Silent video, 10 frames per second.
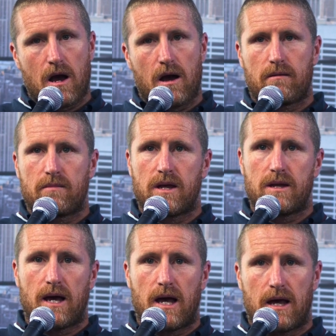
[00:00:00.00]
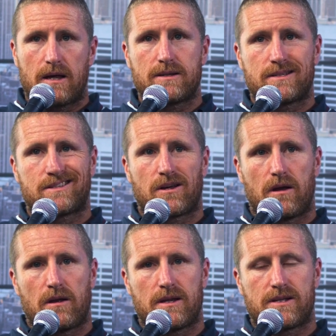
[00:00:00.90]
It has.
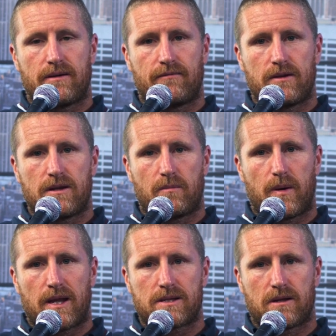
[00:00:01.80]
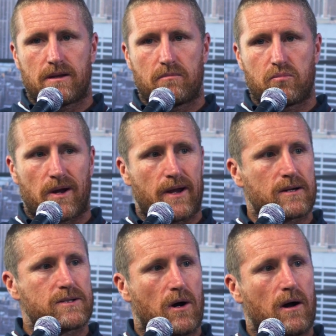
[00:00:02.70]
It definitely depends on the
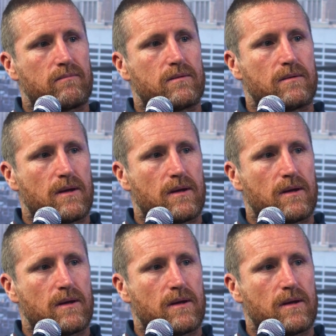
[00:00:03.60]
product type.